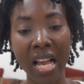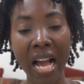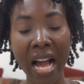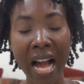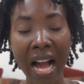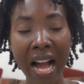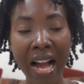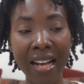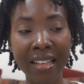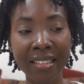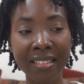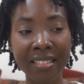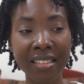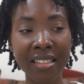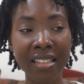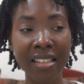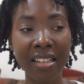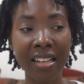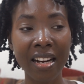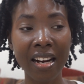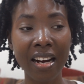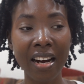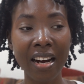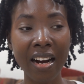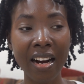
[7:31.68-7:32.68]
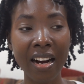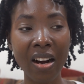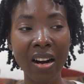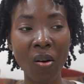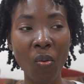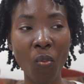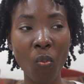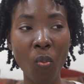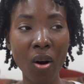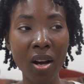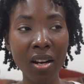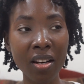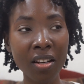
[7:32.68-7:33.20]
And
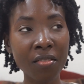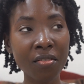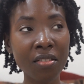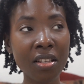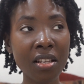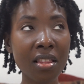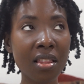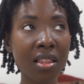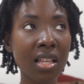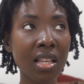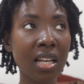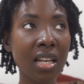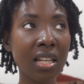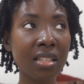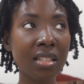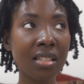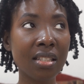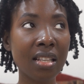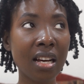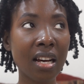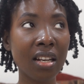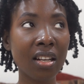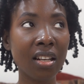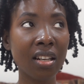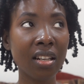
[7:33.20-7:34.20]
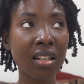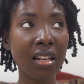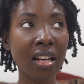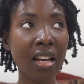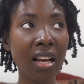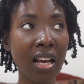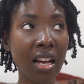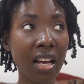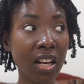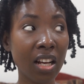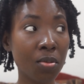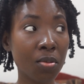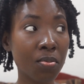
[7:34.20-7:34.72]
one of the things that
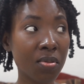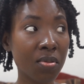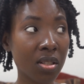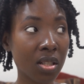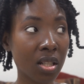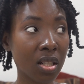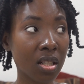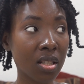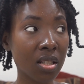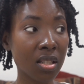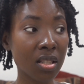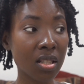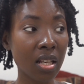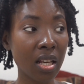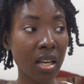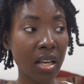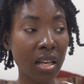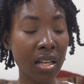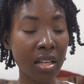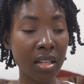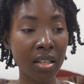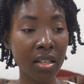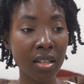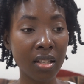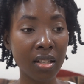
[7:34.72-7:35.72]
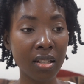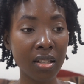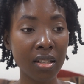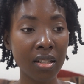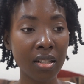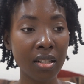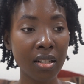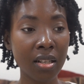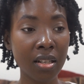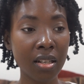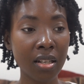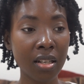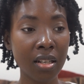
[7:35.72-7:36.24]
helps us in
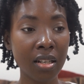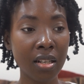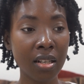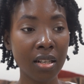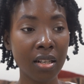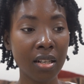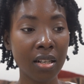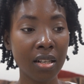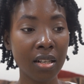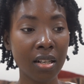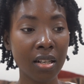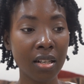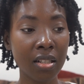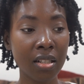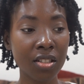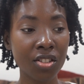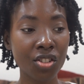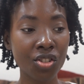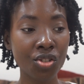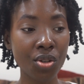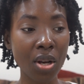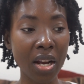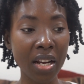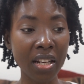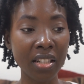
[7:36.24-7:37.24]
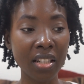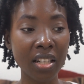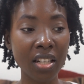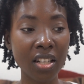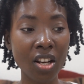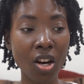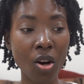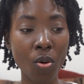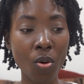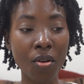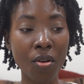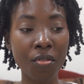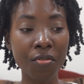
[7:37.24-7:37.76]
strengthening
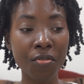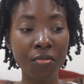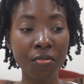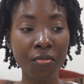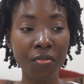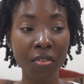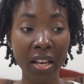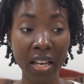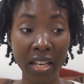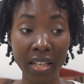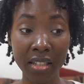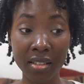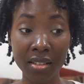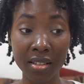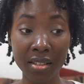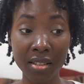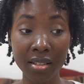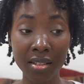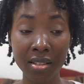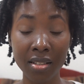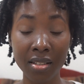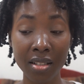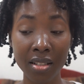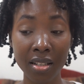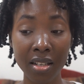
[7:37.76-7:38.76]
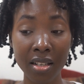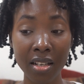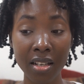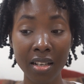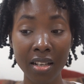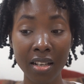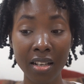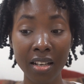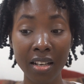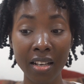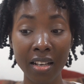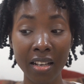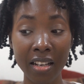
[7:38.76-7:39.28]
our faith
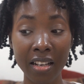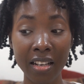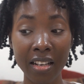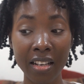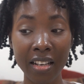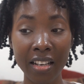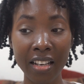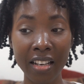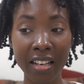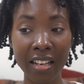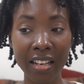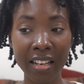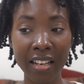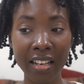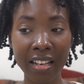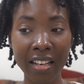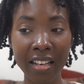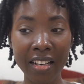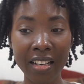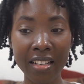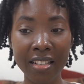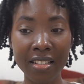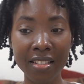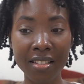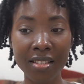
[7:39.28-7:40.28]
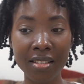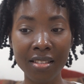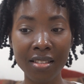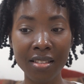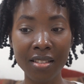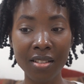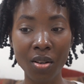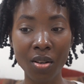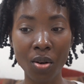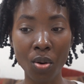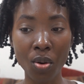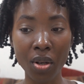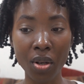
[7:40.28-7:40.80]
is,
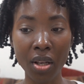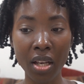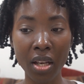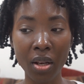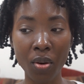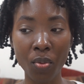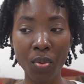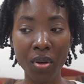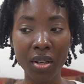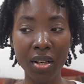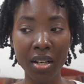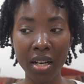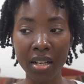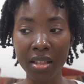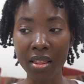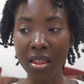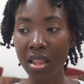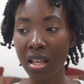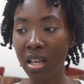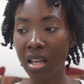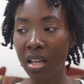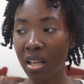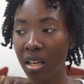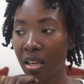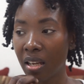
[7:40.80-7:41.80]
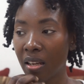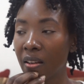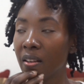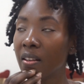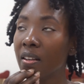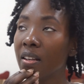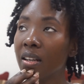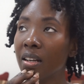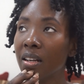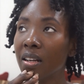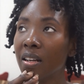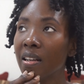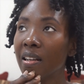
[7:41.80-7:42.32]
okay, we're not thinking
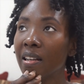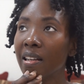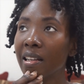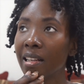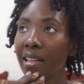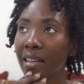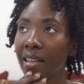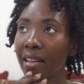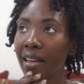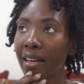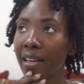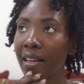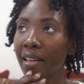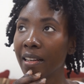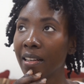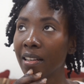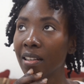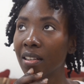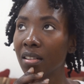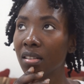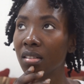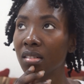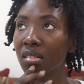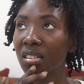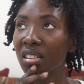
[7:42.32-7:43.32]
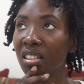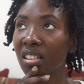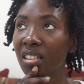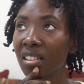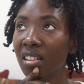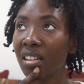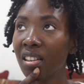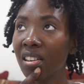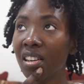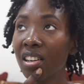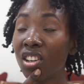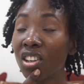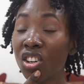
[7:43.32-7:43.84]
like
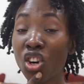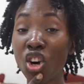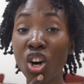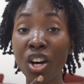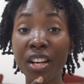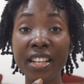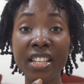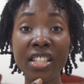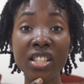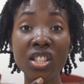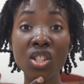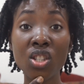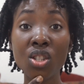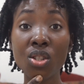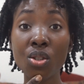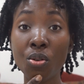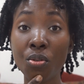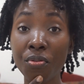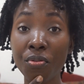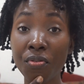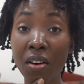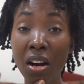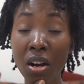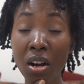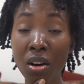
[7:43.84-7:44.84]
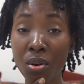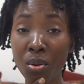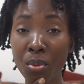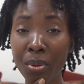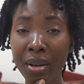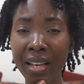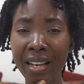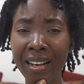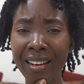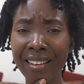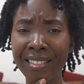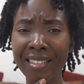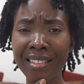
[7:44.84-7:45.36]
God is so far
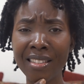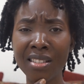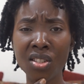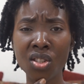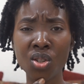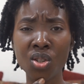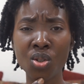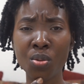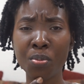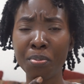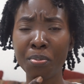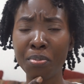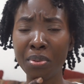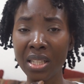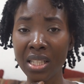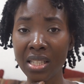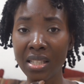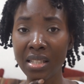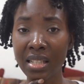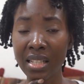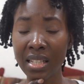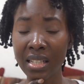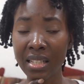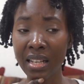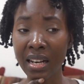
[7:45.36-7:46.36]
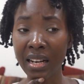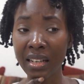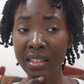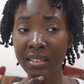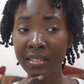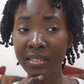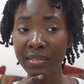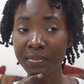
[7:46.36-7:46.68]
away and he's so busy that,